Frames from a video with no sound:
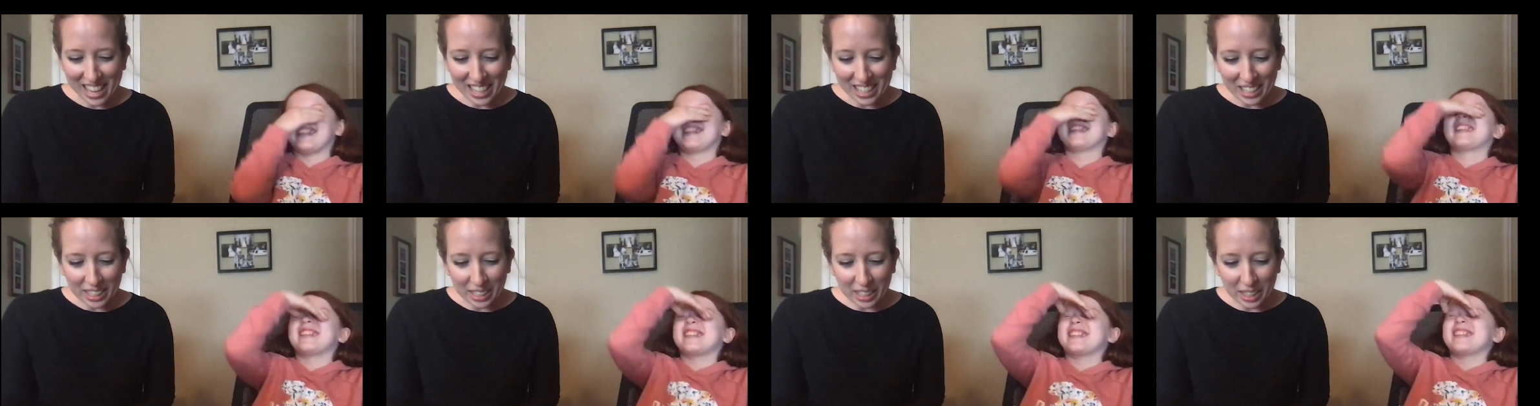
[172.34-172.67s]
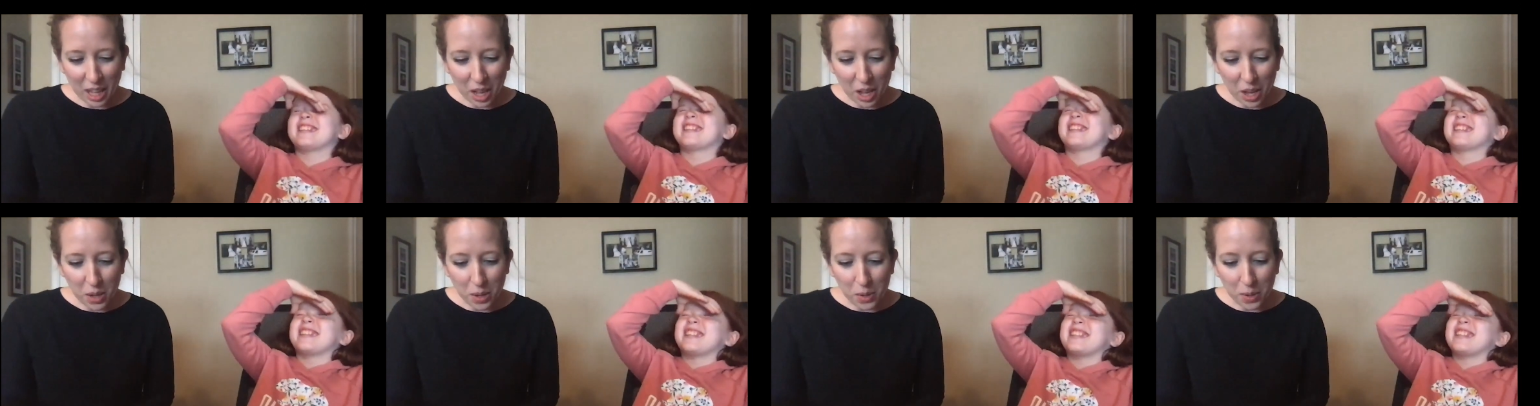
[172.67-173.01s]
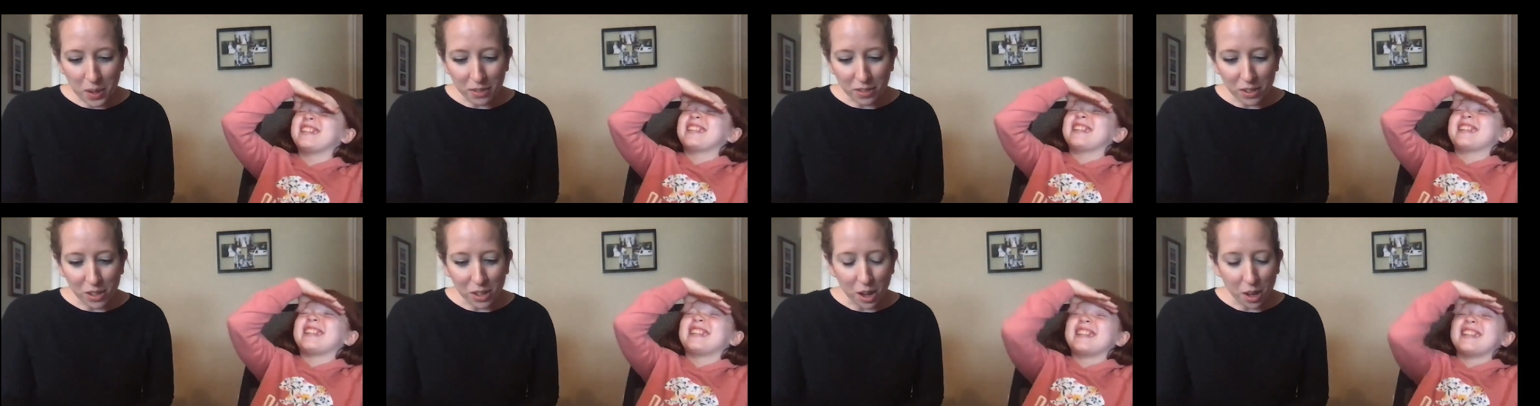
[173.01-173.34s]
Speaker 1: So
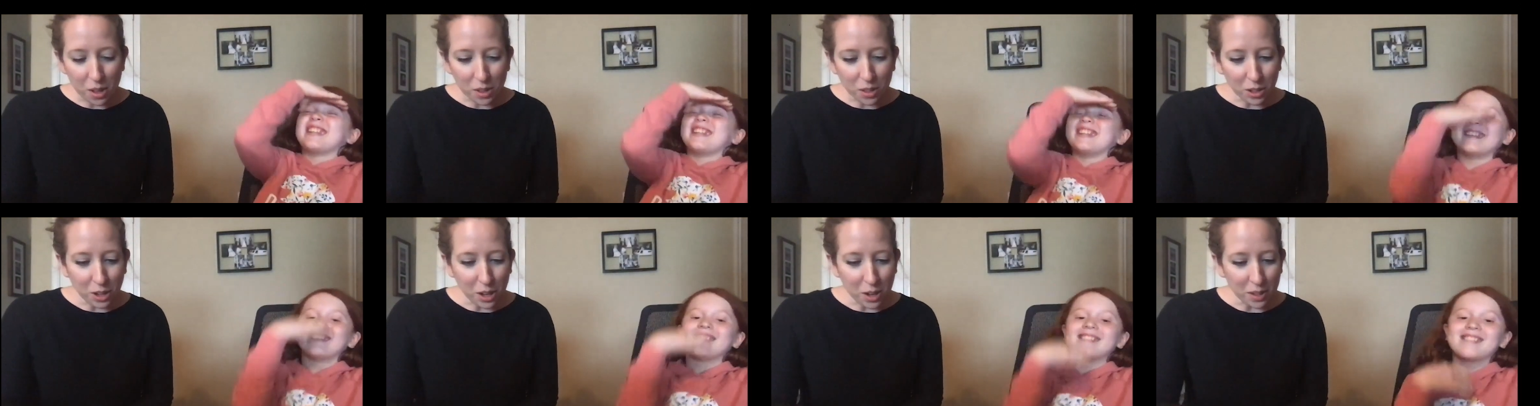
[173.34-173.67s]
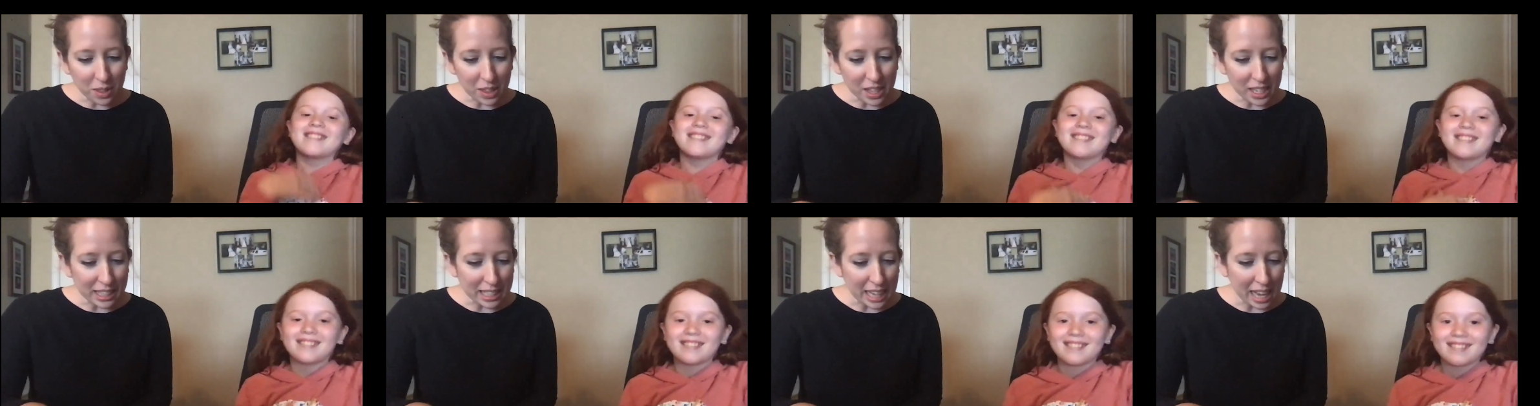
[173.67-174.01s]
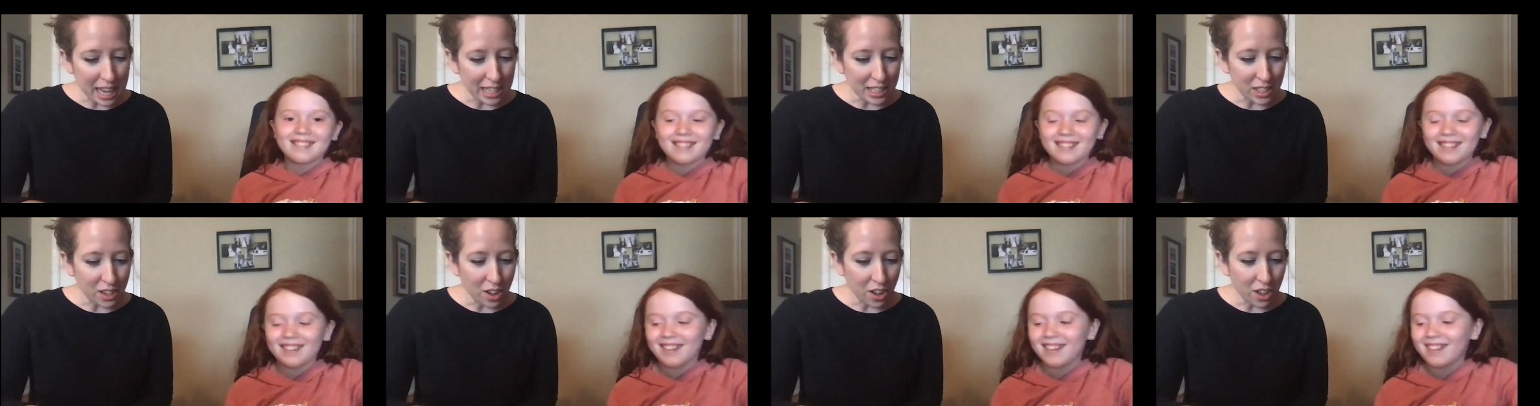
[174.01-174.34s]
if you go through, this
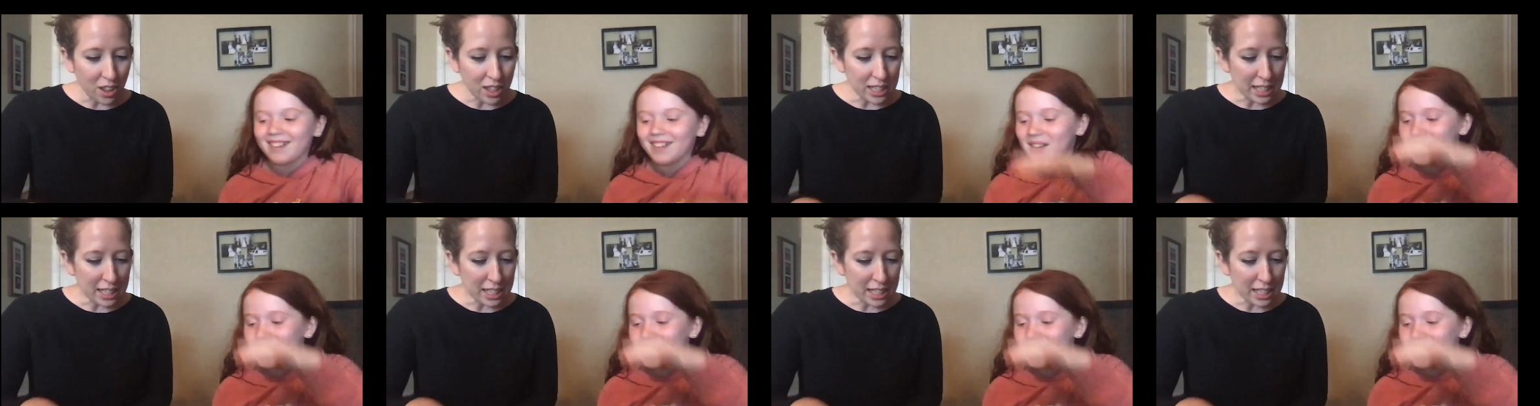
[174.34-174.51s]
has all the